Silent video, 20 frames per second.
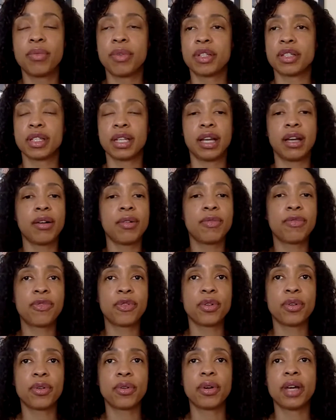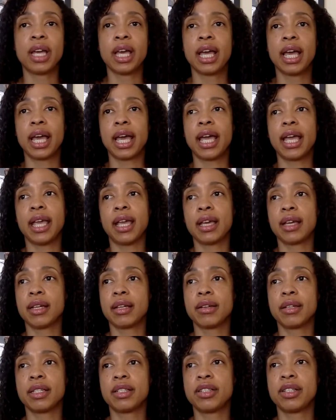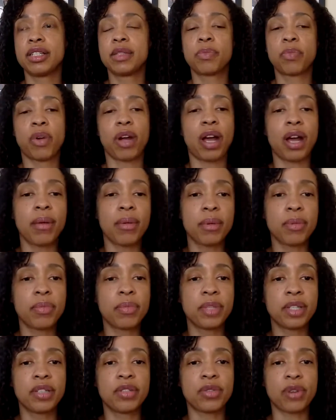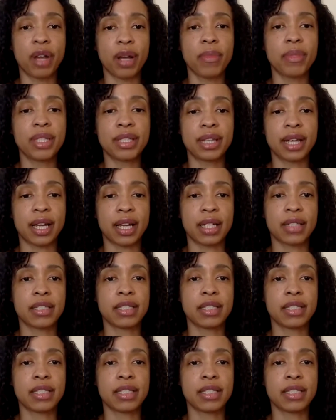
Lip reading: helpful. And she's probably traumatized.